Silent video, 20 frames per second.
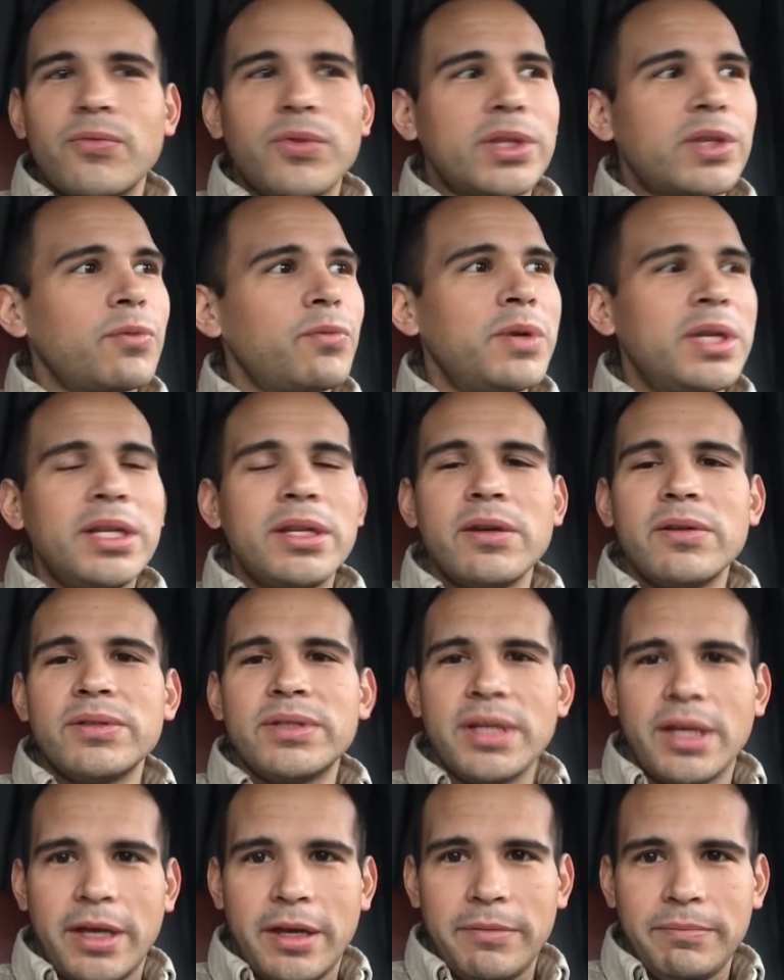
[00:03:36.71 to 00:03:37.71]
with the
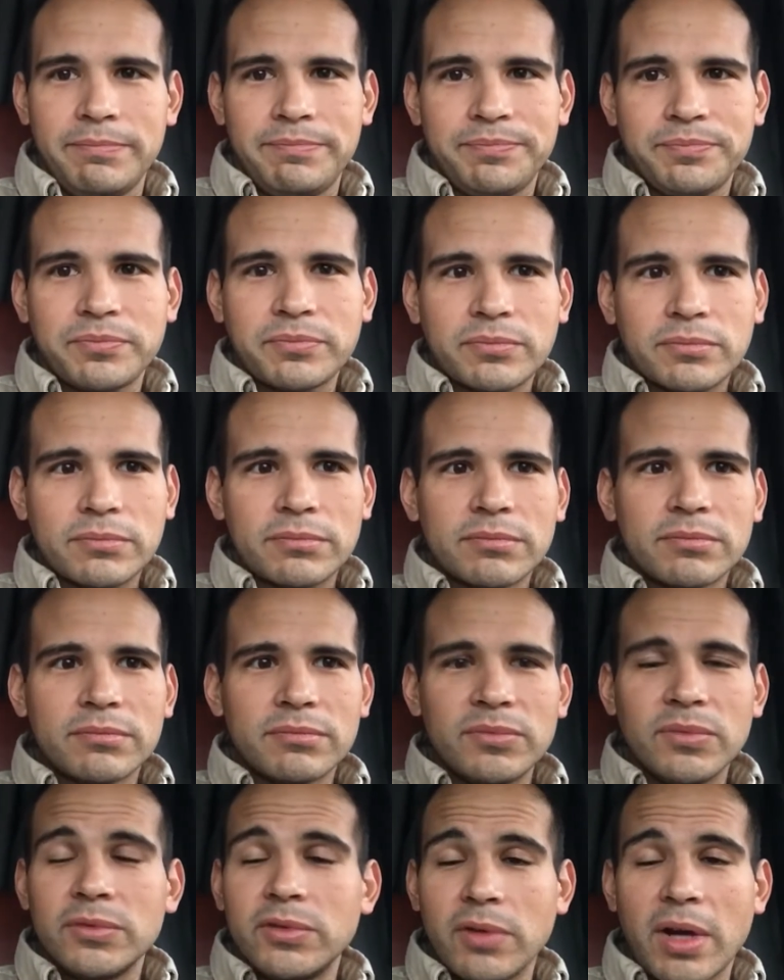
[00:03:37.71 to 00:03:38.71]
windows up,
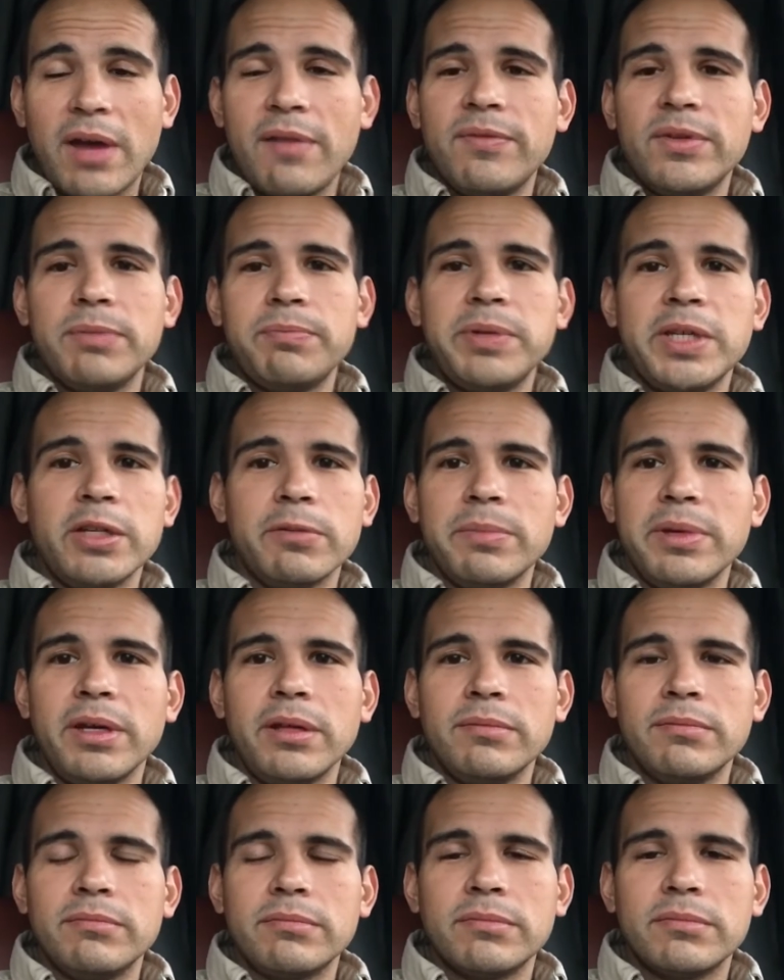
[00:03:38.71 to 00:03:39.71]
driving a Peterbilt.